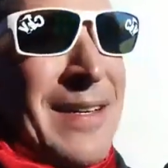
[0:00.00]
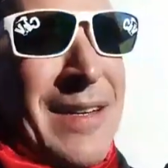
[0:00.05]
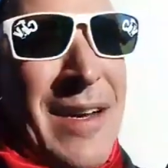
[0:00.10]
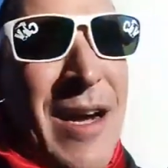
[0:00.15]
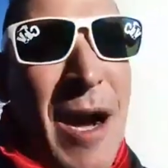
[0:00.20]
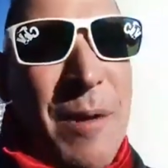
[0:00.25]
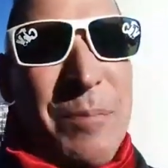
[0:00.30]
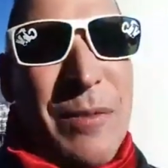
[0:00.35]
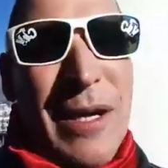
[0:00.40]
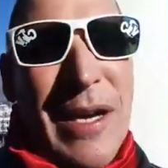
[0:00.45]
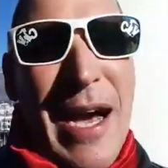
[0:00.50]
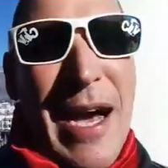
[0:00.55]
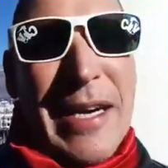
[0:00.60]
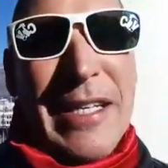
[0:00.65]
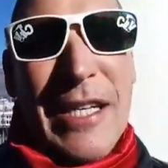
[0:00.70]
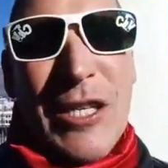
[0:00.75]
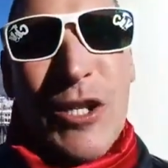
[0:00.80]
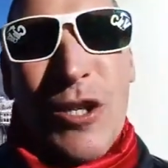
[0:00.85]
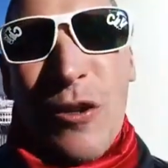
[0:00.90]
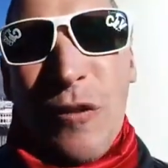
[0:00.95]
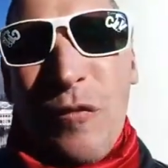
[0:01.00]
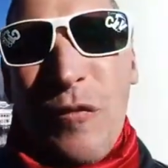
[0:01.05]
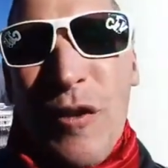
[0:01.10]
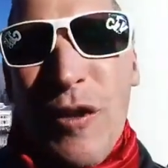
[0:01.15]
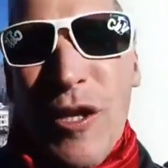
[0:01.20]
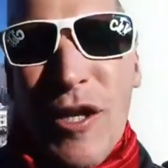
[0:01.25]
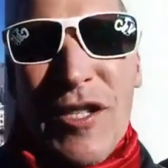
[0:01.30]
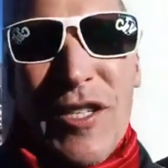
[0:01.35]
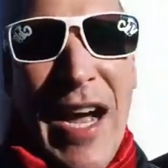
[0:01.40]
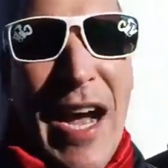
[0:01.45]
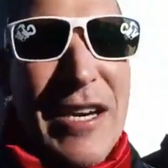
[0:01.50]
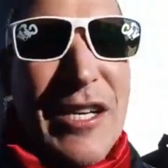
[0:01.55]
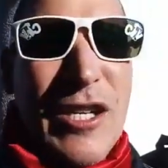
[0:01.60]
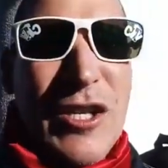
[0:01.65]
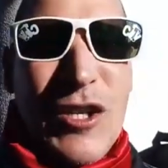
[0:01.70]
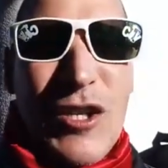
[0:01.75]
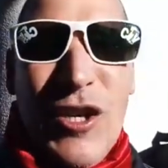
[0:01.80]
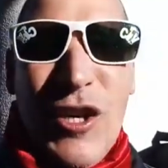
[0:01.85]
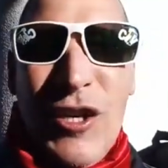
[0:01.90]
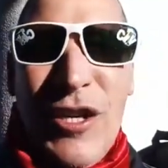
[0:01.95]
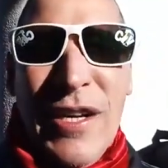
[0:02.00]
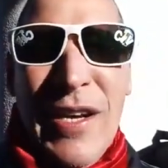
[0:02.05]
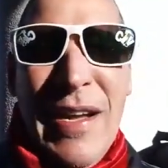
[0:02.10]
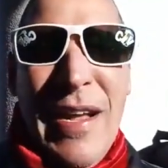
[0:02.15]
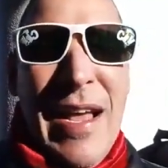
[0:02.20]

Hope the lighting is good for you, the sound is good.